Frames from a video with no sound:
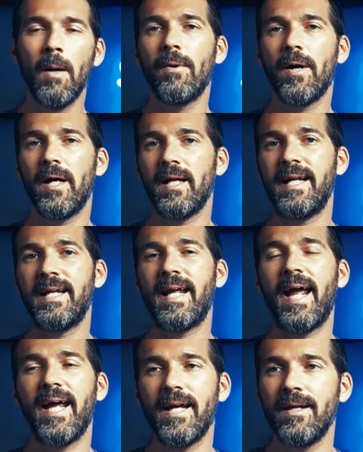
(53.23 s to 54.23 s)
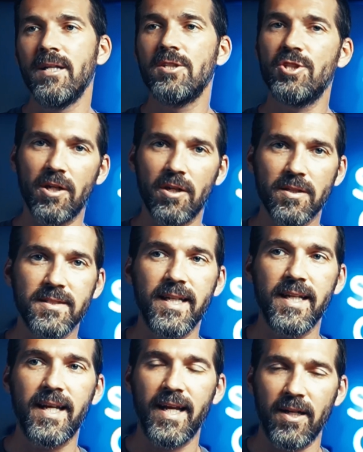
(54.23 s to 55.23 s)
But in a G R
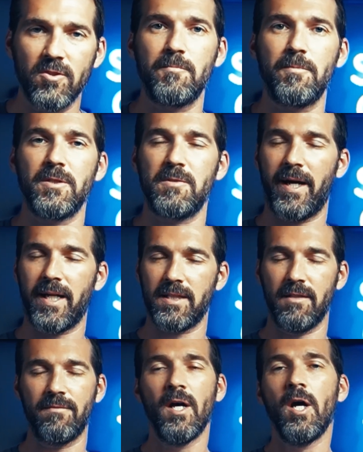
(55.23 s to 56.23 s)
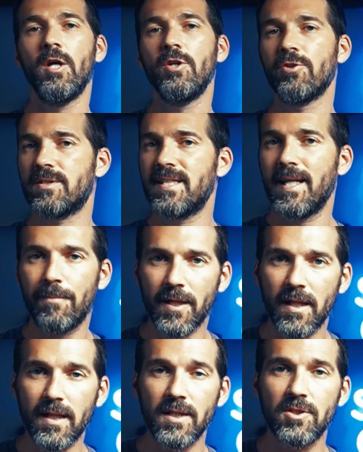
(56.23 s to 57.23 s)
C analyst perspective, you're typically